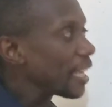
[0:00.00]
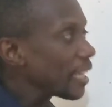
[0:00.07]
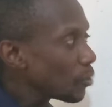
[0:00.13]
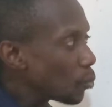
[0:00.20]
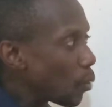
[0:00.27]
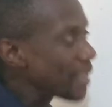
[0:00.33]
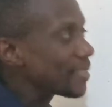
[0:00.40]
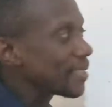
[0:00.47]

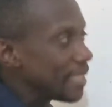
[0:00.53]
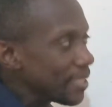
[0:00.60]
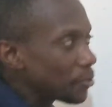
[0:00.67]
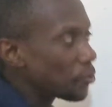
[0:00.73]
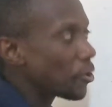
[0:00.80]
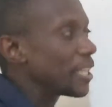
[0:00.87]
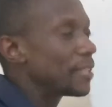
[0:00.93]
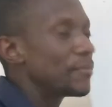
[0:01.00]
once
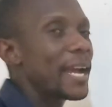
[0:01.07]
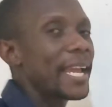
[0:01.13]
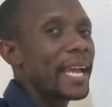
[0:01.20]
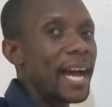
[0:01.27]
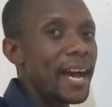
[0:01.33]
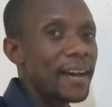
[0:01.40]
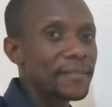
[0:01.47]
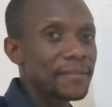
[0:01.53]
destroyed by
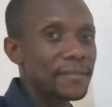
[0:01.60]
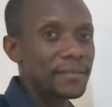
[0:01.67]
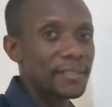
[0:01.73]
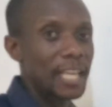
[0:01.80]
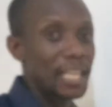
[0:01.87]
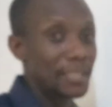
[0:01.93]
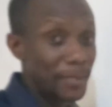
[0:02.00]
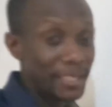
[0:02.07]
half,
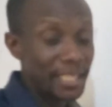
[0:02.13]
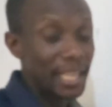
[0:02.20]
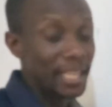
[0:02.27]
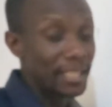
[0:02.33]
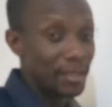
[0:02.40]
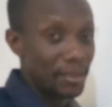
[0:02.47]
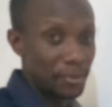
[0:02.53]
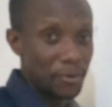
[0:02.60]
especially
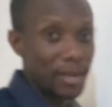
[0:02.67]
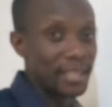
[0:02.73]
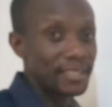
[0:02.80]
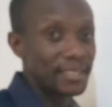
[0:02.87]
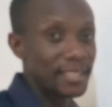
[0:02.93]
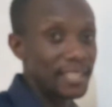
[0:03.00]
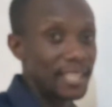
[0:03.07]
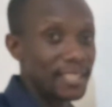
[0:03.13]
through
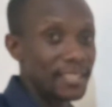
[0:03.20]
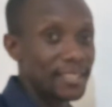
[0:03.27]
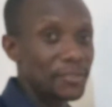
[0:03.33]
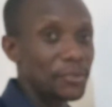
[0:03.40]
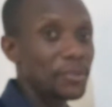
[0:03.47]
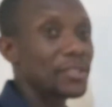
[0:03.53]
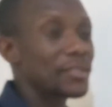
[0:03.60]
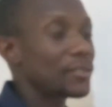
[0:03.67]
accidents,
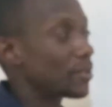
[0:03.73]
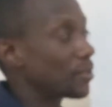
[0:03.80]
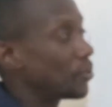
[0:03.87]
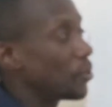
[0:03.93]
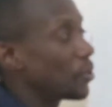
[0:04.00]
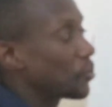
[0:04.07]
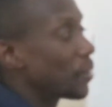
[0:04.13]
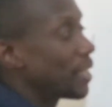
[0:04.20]

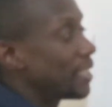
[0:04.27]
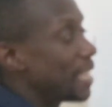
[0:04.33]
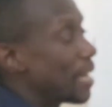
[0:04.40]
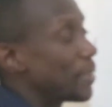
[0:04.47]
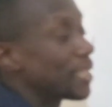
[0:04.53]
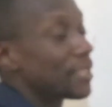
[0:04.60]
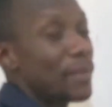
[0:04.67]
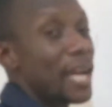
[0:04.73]
not when
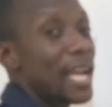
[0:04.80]
damaged by